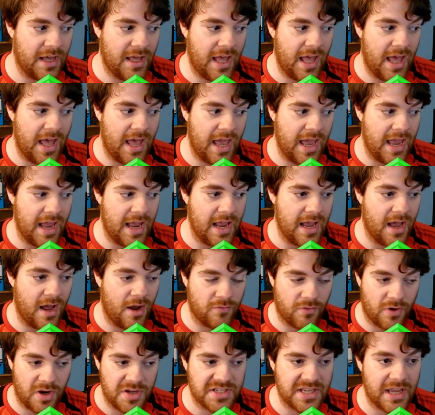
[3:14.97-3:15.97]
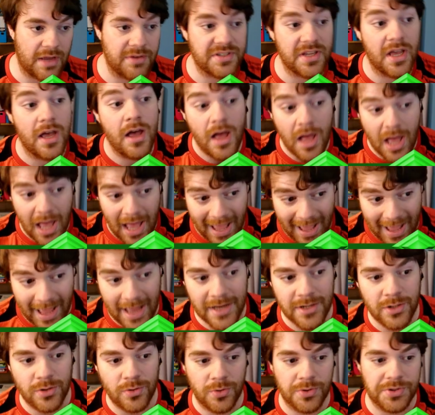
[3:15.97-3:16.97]
a Rise counter,
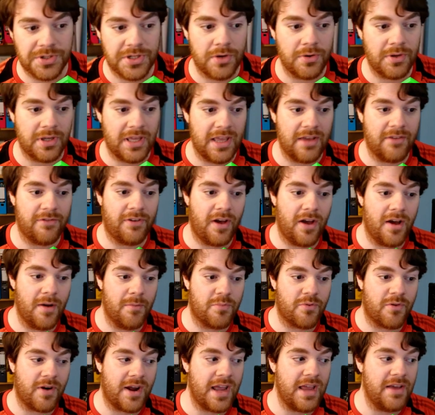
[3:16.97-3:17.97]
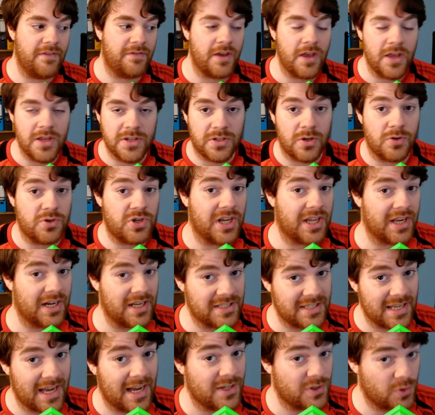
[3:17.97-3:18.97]
and also give her Brave, so she can
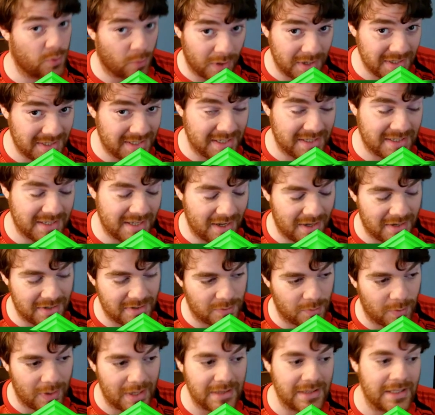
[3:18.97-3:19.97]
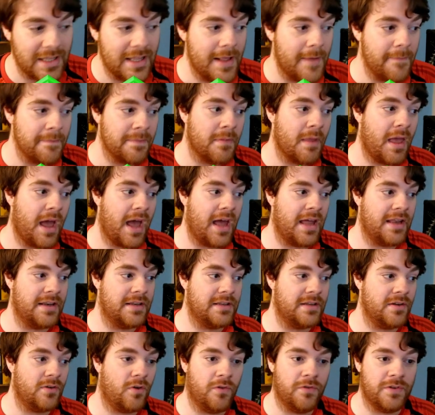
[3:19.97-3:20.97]
attack twice this turn as well.
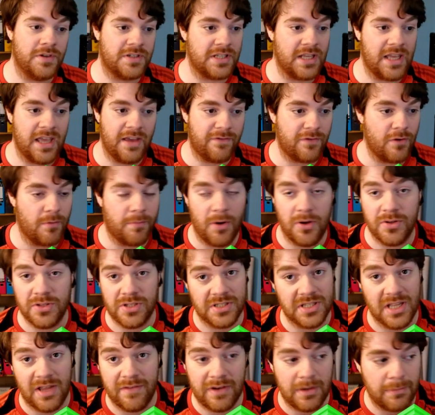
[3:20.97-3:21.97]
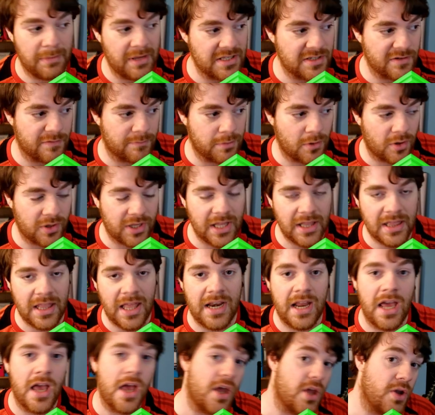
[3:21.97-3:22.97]
And obviously, if your opponent doesn't have any means of blocking
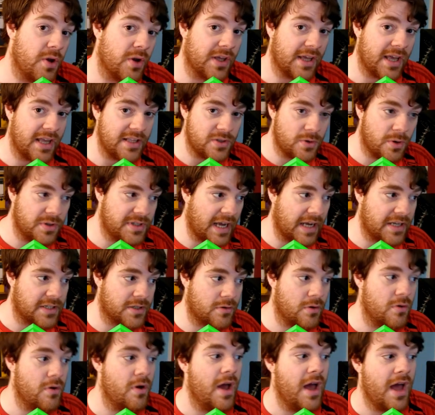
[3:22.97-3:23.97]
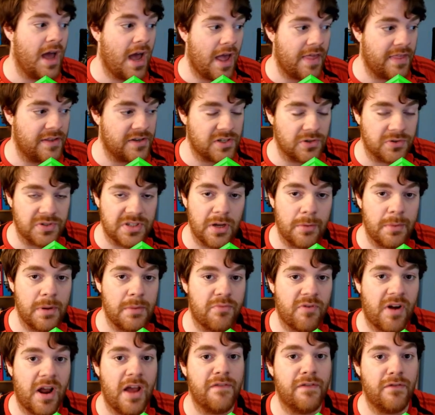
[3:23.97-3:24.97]
Lenna, you can get 2 attacks through, and then she'll still be
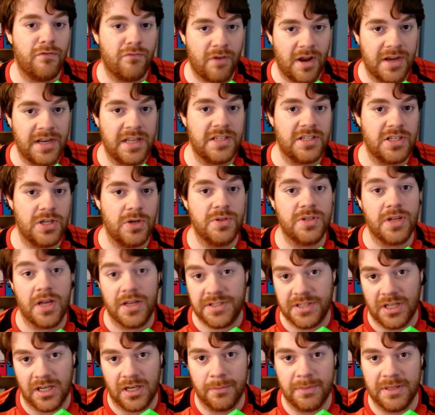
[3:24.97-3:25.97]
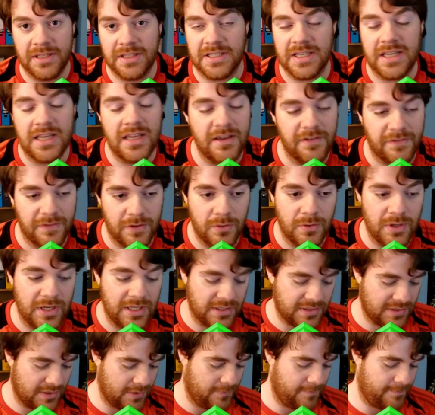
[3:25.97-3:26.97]
Brave, ready to use her Dull ability if you
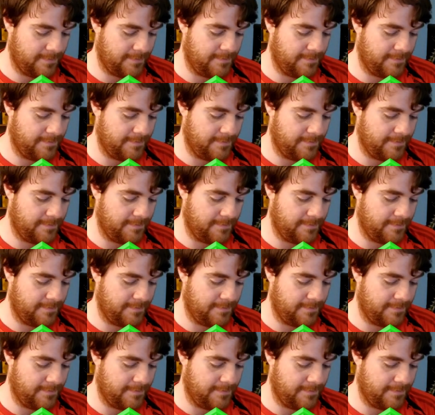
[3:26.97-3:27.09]
need to.